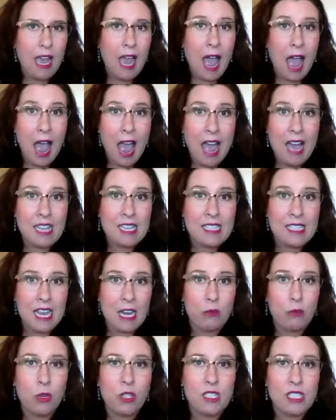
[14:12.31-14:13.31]
as
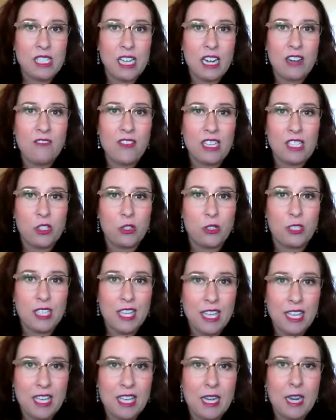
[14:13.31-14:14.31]
a real estate investor's
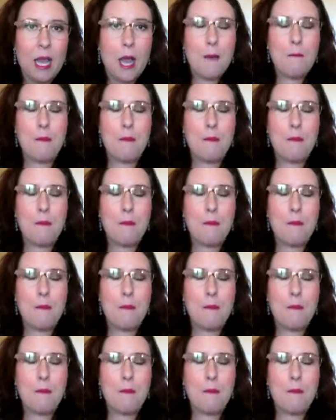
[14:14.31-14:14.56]
kid,